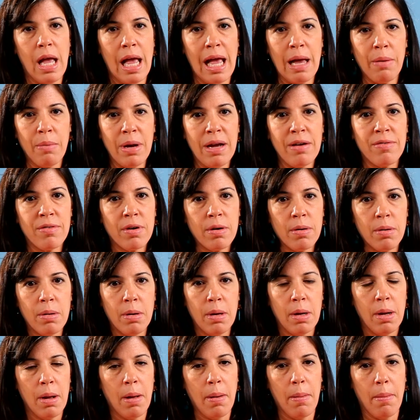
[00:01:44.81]
However,
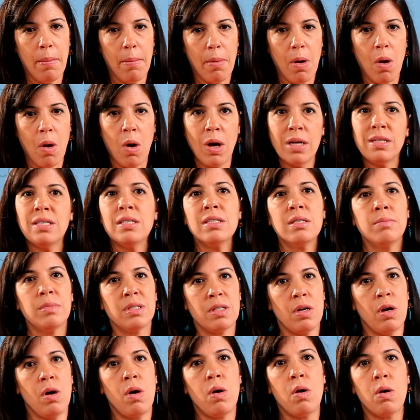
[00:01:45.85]
autism is
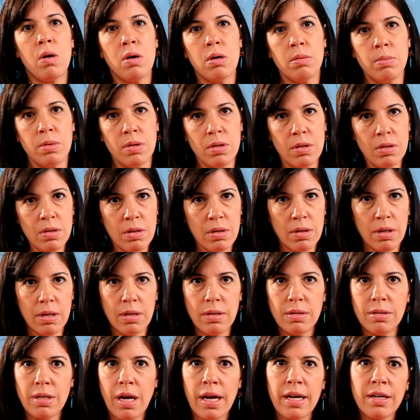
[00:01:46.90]
a horrible
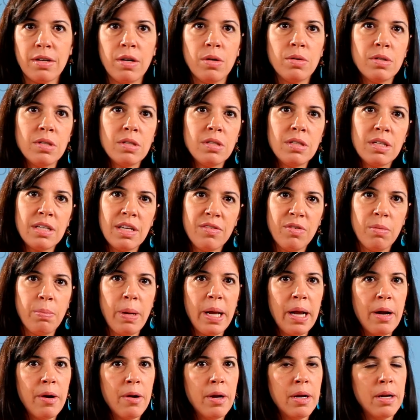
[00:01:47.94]
diagnosis to give a
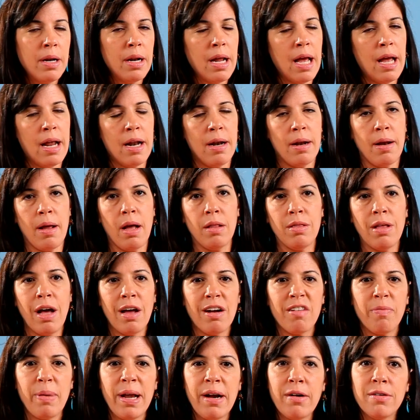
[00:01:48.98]
parent, and a lot
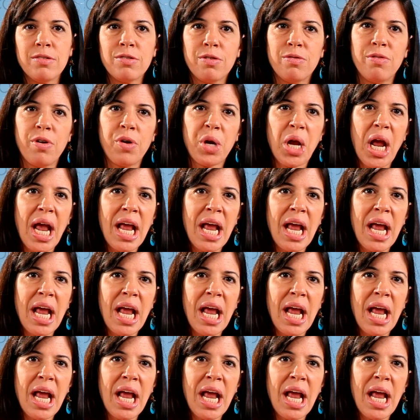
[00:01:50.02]
of parents are very